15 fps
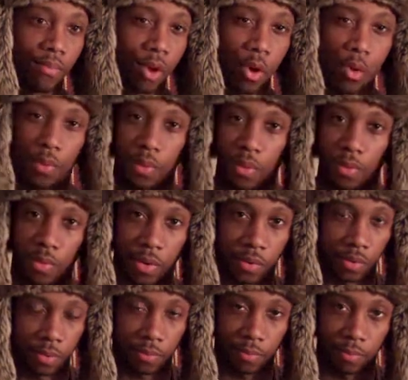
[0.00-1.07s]
the whole
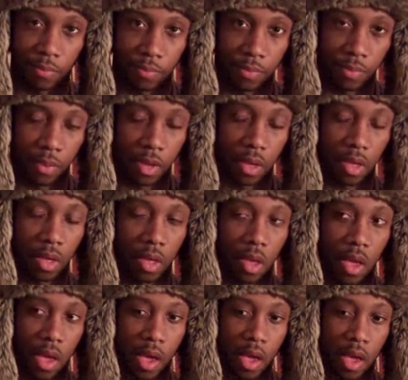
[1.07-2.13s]
universe.
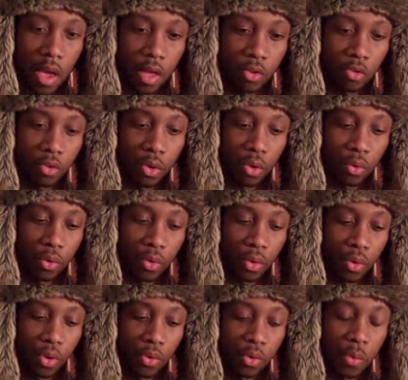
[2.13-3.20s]
And so
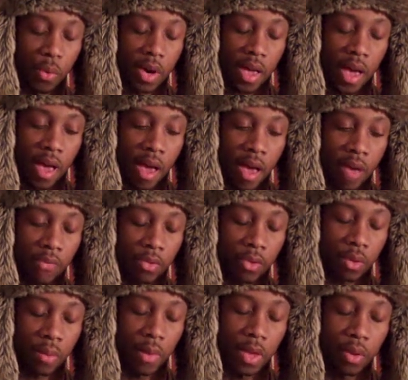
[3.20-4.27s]

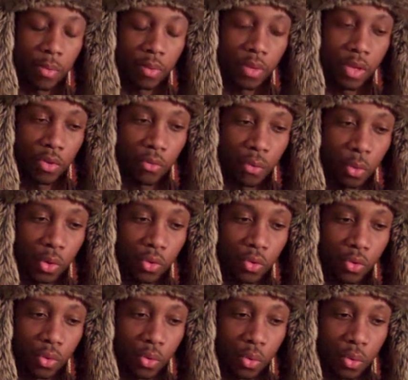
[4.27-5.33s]
they made the police
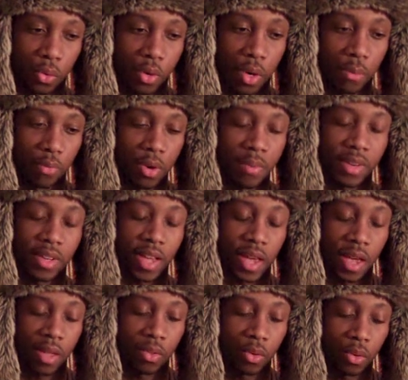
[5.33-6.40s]
force to pretty much
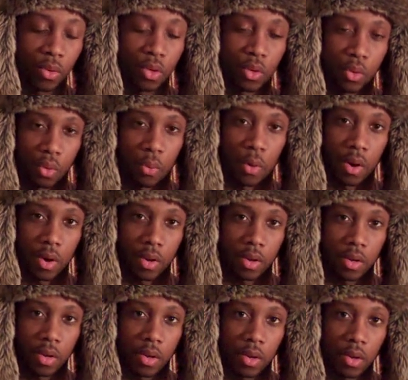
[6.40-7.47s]
handle the little work.
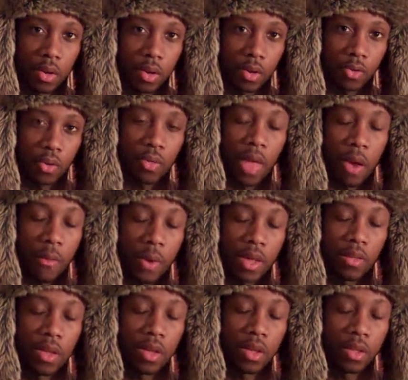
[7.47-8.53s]
So that
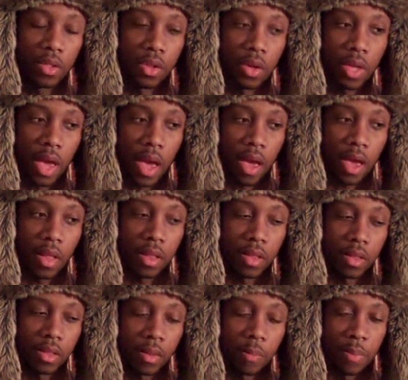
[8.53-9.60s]
way they could look at
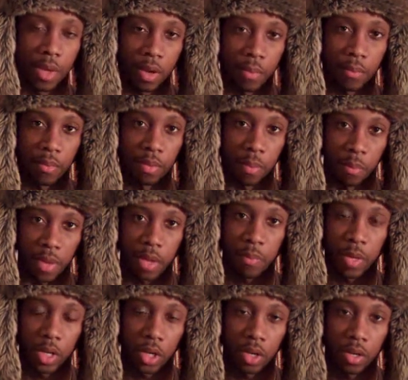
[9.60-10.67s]
the
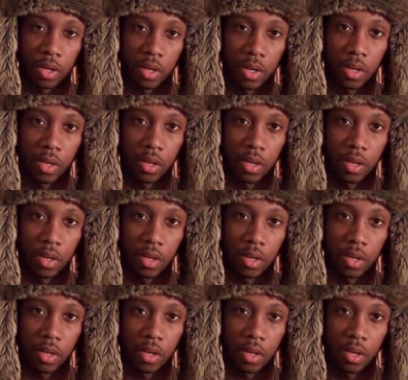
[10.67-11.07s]
big picture